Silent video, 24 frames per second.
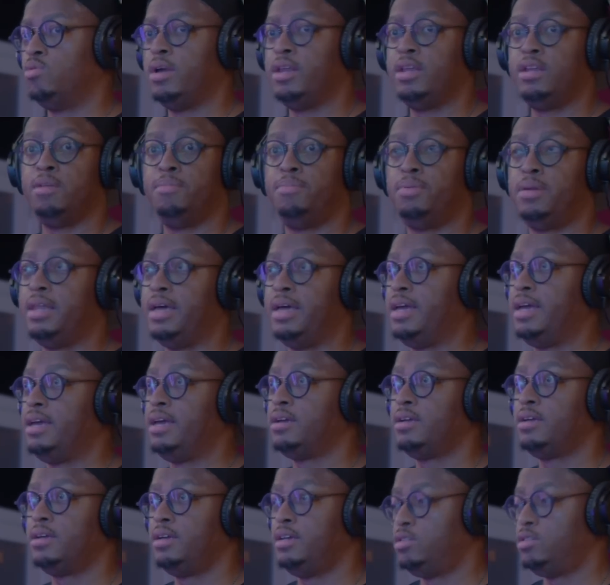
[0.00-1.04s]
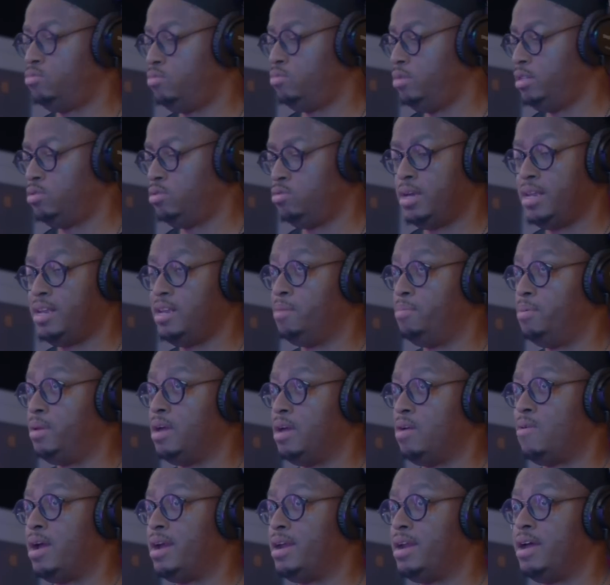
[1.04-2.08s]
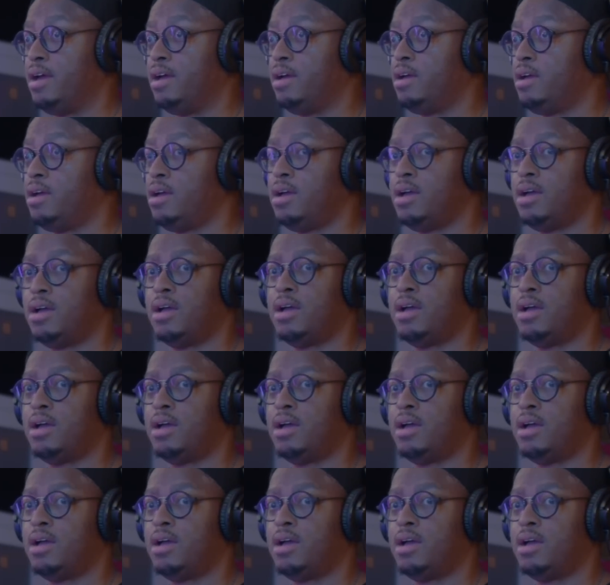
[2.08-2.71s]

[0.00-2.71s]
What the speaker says: It's ready to play. It's ready to play right now.